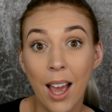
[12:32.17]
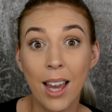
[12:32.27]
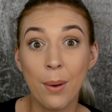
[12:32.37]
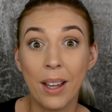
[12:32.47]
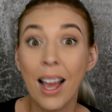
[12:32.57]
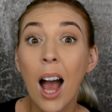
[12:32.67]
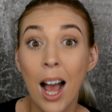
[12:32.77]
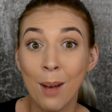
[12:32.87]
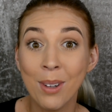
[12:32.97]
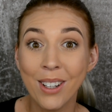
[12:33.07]
Anyway,
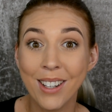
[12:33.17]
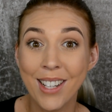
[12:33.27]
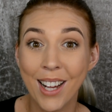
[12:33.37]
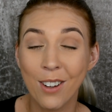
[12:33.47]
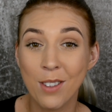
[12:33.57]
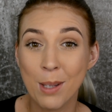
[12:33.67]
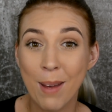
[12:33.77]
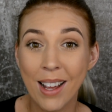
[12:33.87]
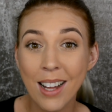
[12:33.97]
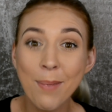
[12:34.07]
I'm gonna go take off this
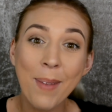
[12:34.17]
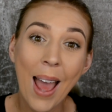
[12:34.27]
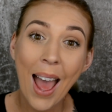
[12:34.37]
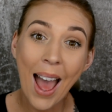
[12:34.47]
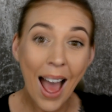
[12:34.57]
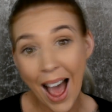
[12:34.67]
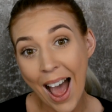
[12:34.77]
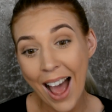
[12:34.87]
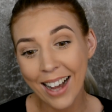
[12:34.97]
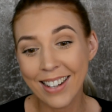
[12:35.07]
makeup
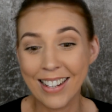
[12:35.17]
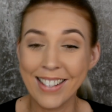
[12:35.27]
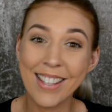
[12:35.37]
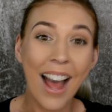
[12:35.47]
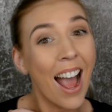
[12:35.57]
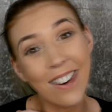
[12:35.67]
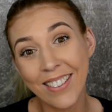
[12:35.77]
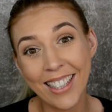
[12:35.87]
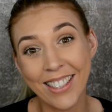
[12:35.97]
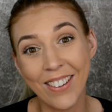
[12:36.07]
because I
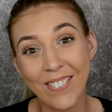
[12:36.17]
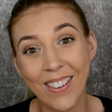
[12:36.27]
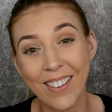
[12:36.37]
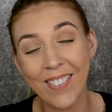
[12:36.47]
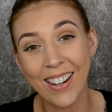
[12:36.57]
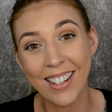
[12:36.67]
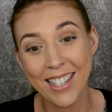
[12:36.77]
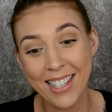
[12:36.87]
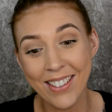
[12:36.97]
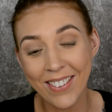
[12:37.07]
really don't want to wear it
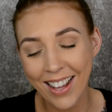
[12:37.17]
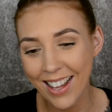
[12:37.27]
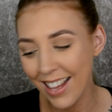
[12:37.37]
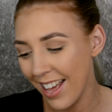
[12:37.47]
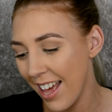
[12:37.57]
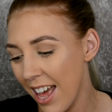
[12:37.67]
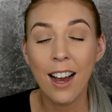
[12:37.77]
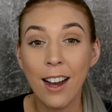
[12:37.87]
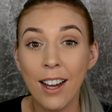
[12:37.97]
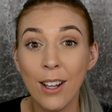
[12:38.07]
any longer.
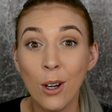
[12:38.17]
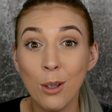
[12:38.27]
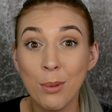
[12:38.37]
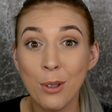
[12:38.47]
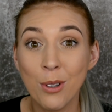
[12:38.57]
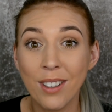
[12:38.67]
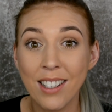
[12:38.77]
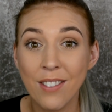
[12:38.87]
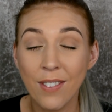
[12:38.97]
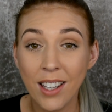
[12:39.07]
I hope you enjoyed
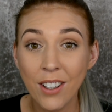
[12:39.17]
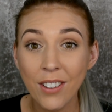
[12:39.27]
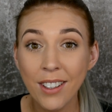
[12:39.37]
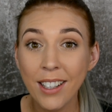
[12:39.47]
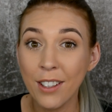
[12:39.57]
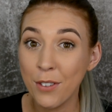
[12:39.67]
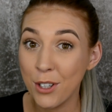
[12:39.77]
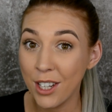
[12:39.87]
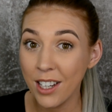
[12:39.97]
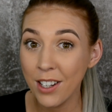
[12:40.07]
this video. If you
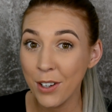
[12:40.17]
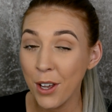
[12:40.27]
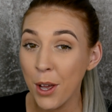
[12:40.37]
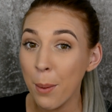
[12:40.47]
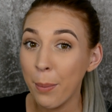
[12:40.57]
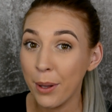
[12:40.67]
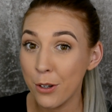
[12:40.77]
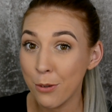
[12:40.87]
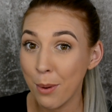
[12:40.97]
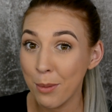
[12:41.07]
did,
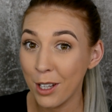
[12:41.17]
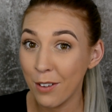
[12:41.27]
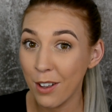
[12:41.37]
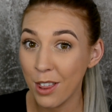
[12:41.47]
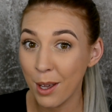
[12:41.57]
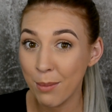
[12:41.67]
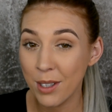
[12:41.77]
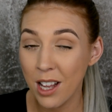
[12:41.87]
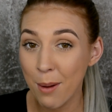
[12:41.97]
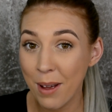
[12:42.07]
please remember to give a
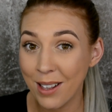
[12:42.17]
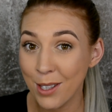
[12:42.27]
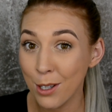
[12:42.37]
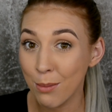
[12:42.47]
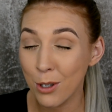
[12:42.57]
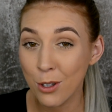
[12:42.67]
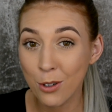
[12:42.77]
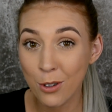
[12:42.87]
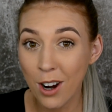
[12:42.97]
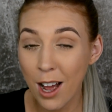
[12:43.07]
thumbs up and
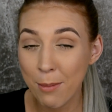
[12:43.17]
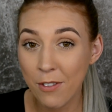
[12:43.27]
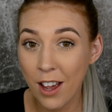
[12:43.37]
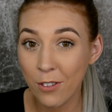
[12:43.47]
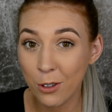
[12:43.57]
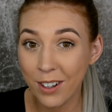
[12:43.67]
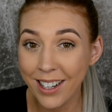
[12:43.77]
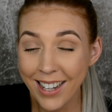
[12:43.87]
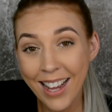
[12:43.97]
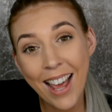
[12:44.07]
subscribe if you haven't
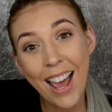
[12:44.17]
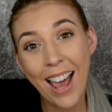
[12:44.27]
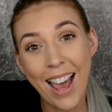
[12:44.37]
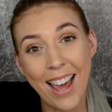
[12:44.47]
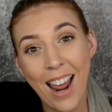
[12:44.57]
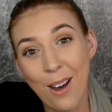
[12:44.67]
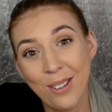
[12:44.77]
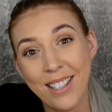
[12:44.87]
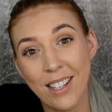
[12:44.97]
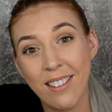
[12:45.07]
already, and I will
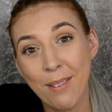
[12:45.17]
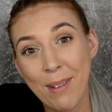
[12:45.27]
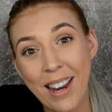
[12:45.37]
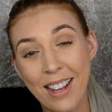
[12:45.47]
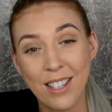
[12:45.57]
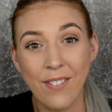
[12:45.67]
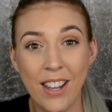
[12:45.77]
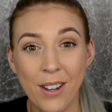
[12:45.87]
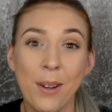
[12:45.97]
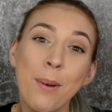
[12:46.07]
see you in my next
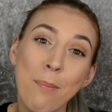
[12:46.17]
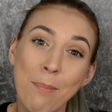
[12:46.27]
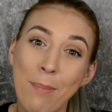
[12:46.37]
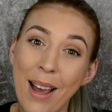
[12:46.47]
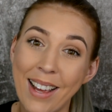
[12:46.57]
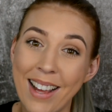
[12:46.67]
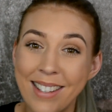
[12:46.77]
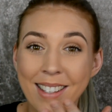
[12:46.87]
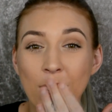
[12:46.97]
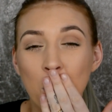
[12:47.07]
video. Bye
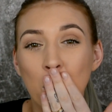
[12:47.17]
guys.